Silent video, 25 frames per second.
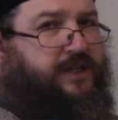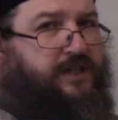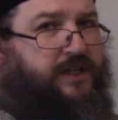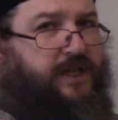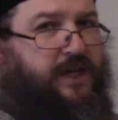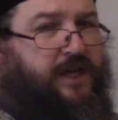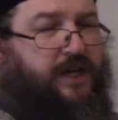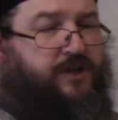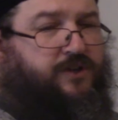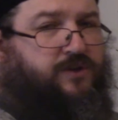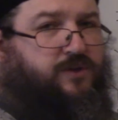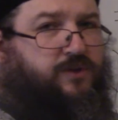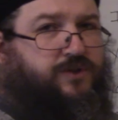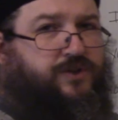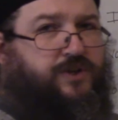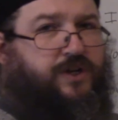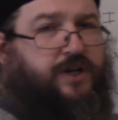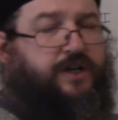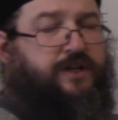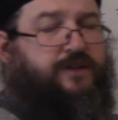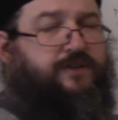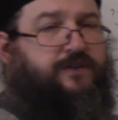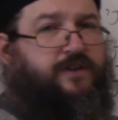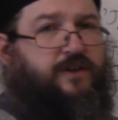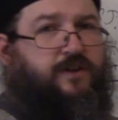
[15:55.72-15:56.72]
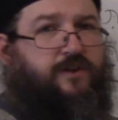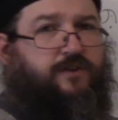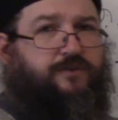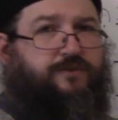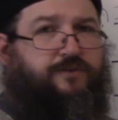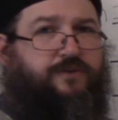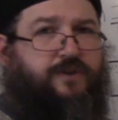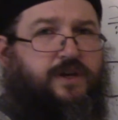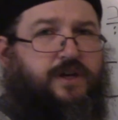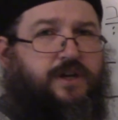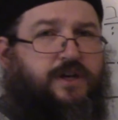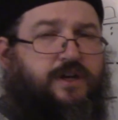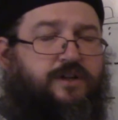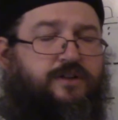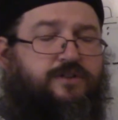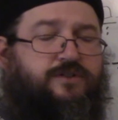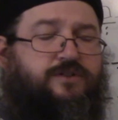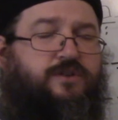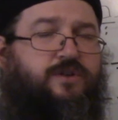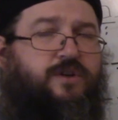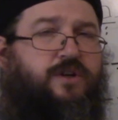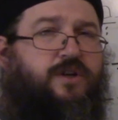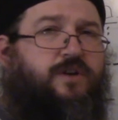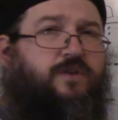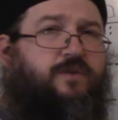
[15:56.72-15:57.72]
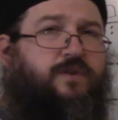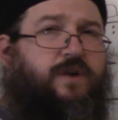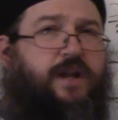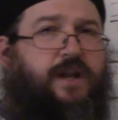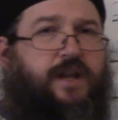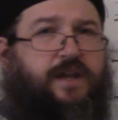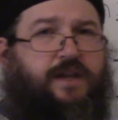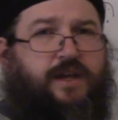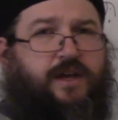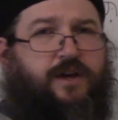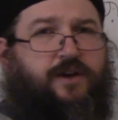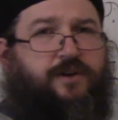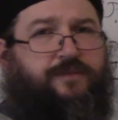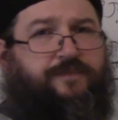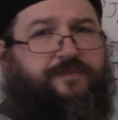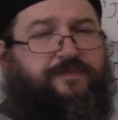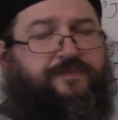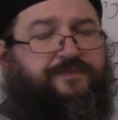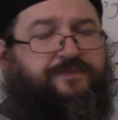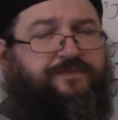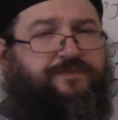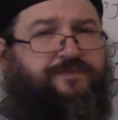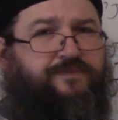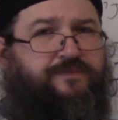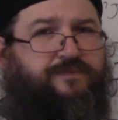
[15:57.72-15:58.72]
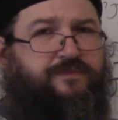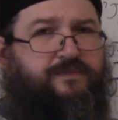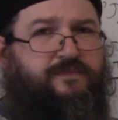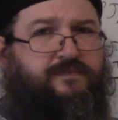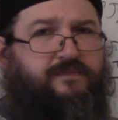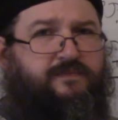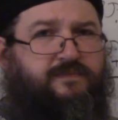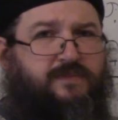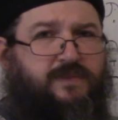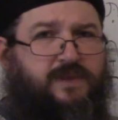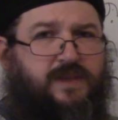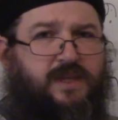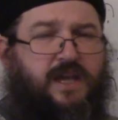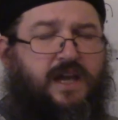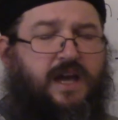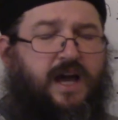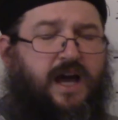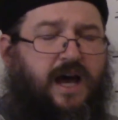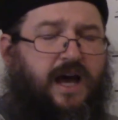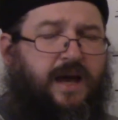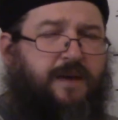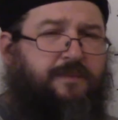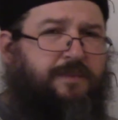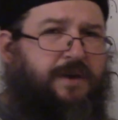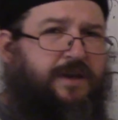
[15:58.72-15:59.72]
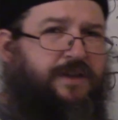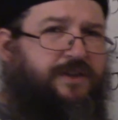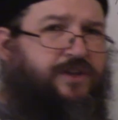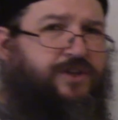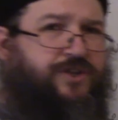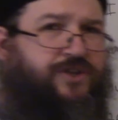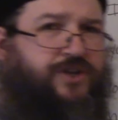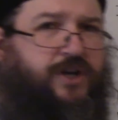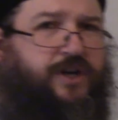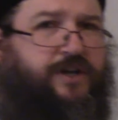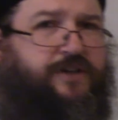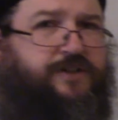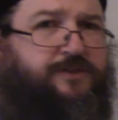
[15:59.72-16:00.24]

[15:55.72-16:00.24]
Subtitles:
the actual chart itself. So you can write it down. I made the chart